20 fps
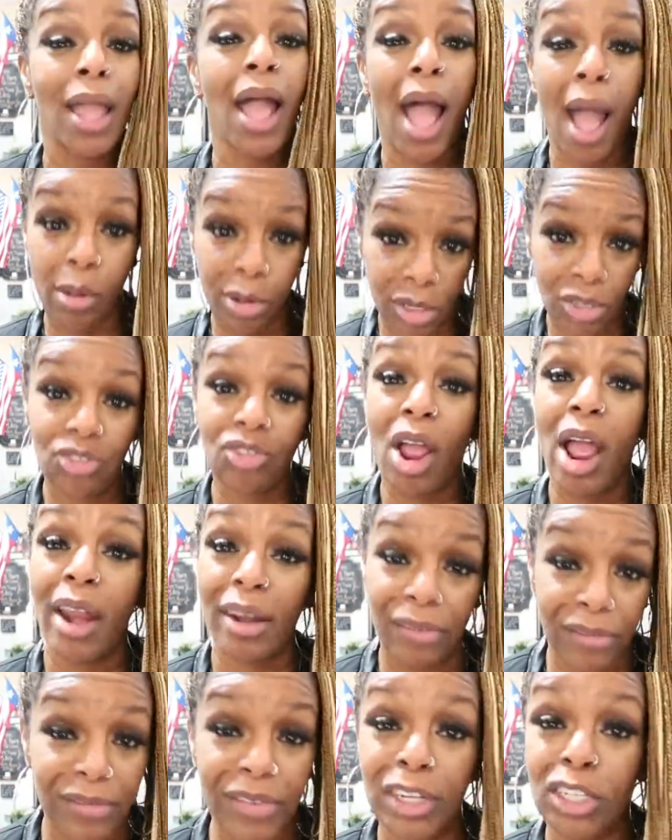I was
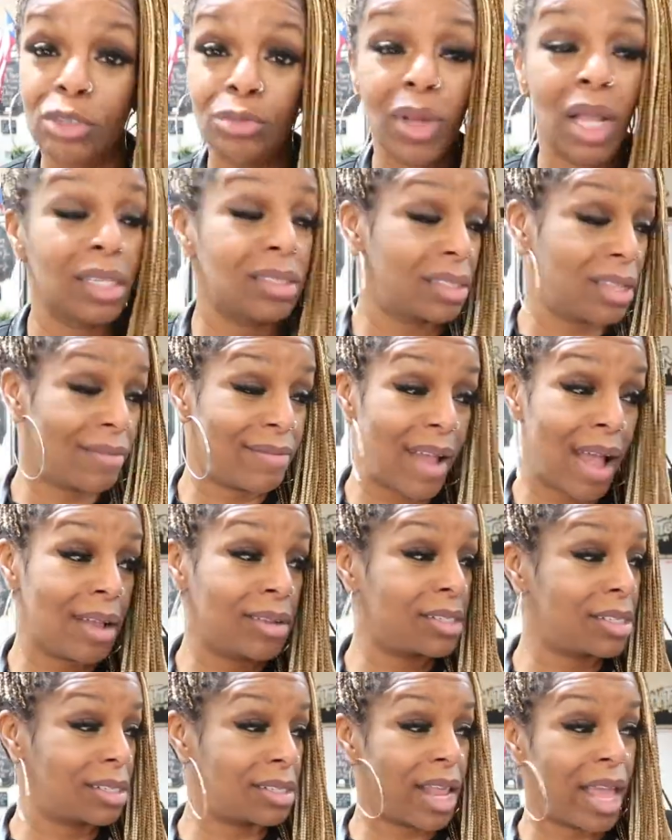trying to finish my stuff. I
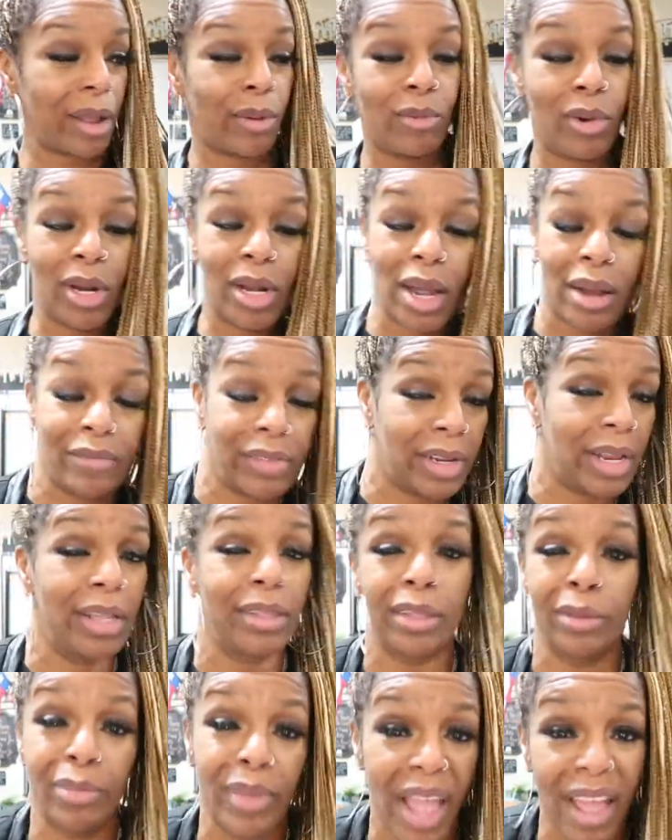was just like, whatever,
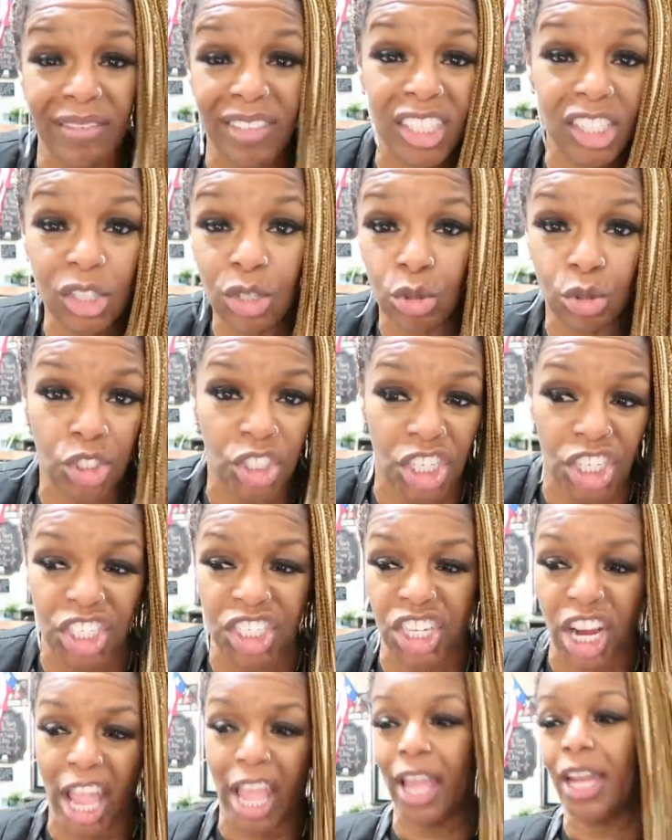let them have a little
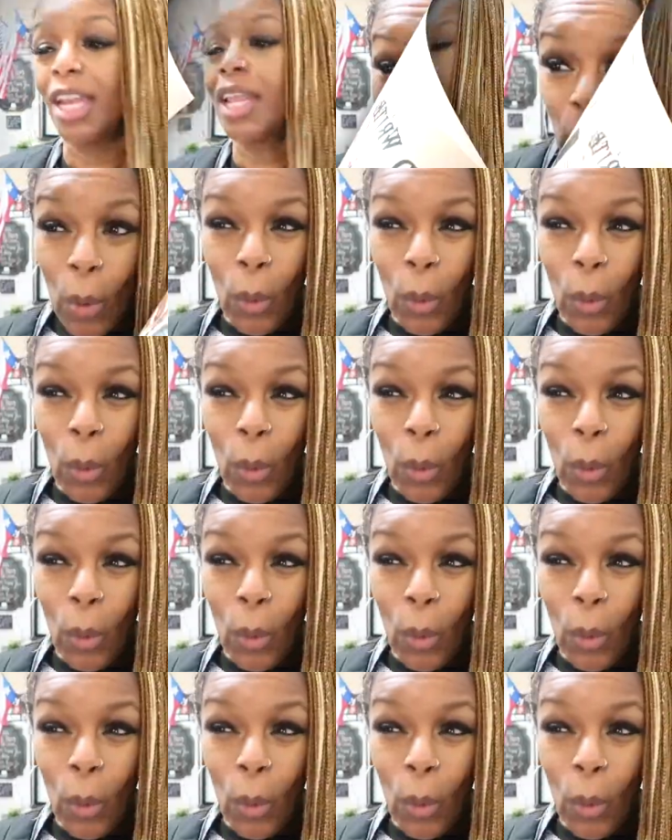chit chat.